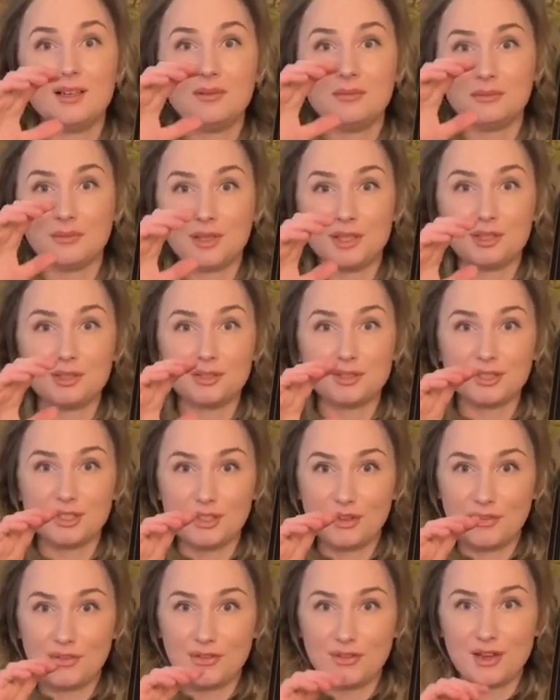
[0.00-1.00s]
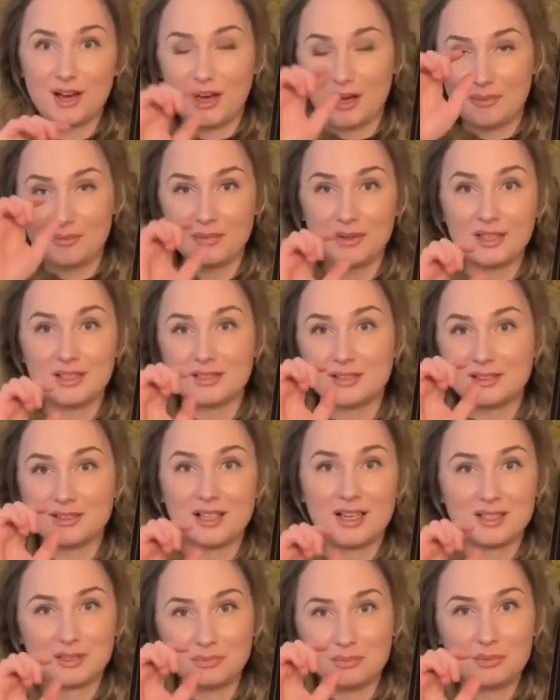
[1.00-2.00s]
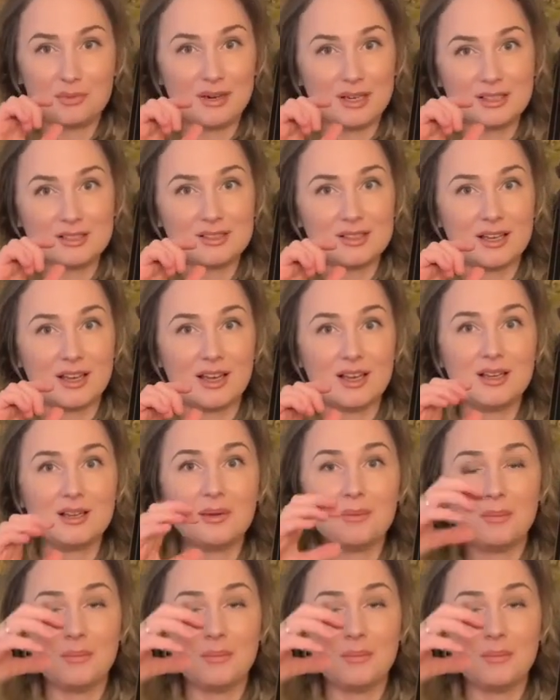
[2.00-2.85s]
Make sure the thumb is not pressing,